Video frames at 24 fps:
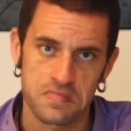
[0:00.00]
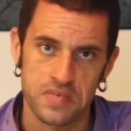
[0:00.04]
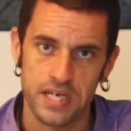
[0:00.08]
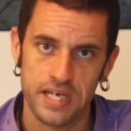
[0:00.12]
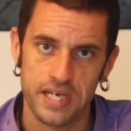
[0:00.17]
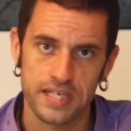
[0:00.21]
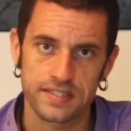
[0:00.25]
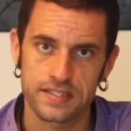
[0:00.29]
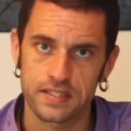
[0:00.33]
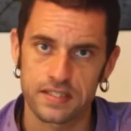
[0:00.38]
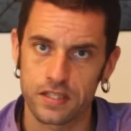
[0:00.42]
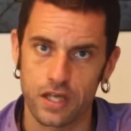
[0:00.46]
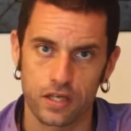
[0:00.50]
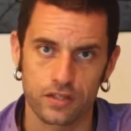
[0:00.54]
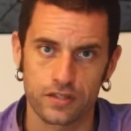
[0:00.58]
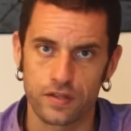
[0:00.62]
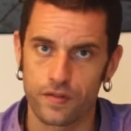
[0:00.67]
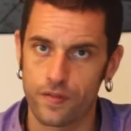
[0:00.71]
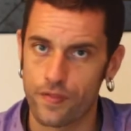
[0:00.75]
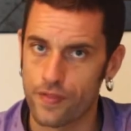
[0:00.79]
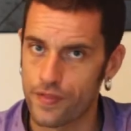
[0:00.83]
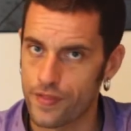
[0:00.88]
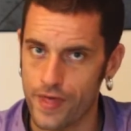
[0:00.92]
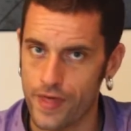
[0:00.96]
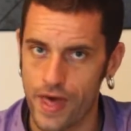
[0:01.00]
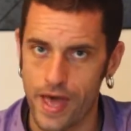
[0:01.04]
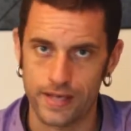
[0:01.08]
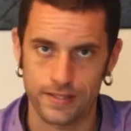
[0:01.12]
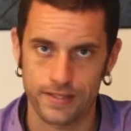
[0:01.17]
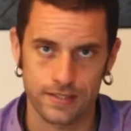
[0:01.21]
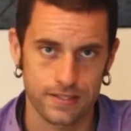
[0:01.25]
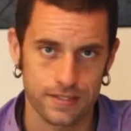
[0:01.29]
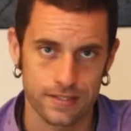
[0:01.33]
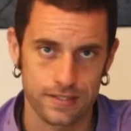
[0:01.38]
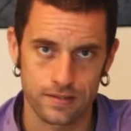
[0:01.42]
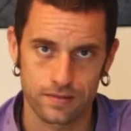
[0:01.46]
It's not
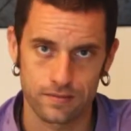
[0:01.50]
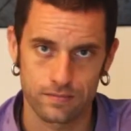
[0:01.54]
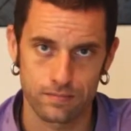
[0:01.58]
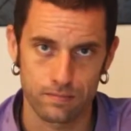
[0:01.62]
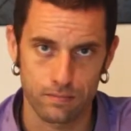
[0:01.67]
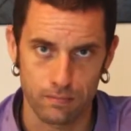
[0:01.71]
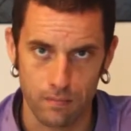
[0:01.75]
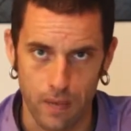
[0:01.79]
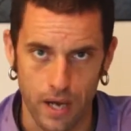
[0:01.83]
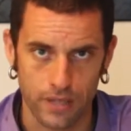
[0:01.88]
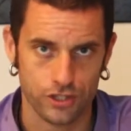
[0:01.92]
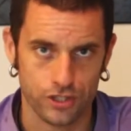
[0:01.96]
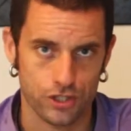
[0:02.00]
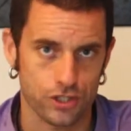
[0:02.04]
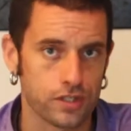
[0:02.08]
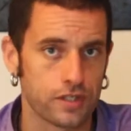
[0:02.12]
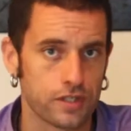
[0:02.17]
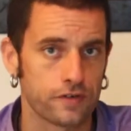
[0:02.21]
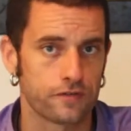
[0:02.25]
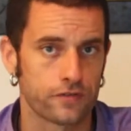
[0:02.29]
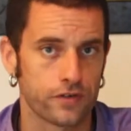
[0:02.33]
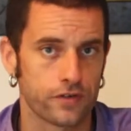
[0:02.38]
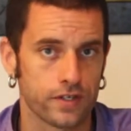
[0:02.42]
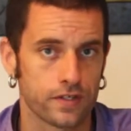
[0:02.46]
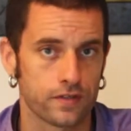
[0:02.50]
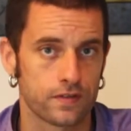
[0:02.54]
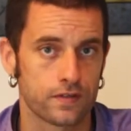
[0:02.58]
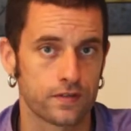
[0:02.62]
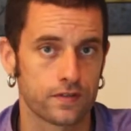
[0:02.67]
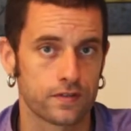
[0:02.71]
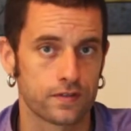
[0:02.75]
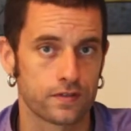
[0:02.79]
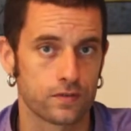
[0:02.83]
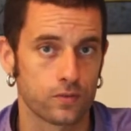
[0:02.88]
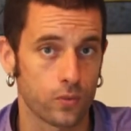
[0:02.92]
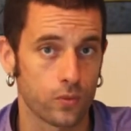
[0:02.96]
that much
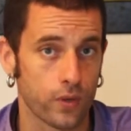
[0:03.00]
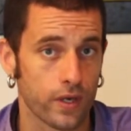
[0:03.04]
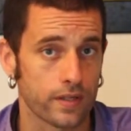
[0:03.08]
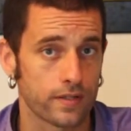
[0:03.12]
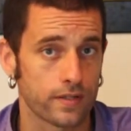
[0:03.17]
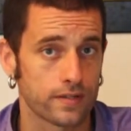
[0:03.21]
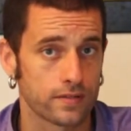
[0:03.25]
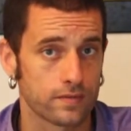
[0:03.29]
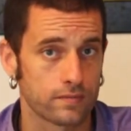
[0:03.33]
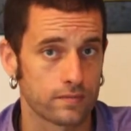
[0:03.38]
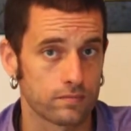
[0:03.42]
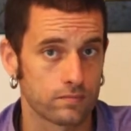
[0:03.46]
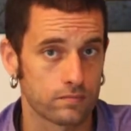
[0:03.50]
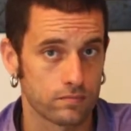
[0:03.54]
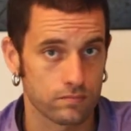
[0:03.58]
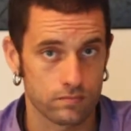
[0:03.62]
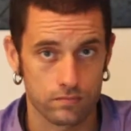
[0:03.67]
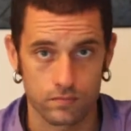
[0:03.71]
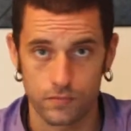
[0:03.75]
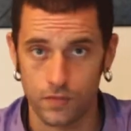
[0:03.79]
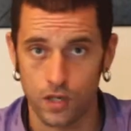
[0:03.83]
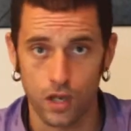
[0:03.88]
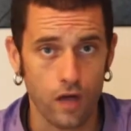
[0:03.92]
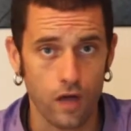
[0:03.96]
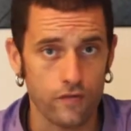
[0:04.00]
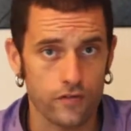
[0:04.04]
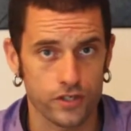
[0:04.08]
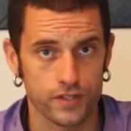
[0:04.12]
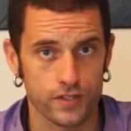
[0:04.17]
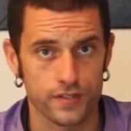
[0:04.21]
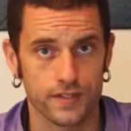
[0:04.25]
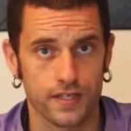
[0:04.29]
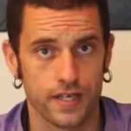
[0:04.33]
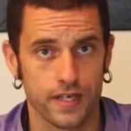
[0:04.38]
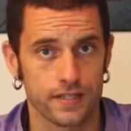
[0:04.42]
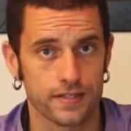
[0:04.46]
different with
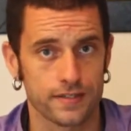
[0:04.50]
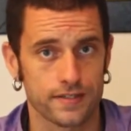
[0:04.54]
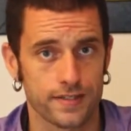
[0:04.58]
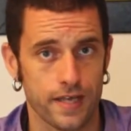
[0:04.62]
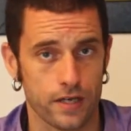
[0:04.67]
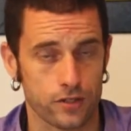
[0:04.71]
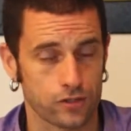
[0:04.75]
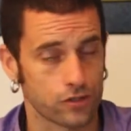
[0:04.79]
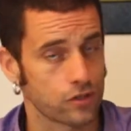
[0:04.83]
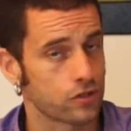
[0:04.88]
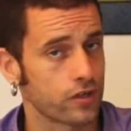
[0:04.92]
lovers and sexual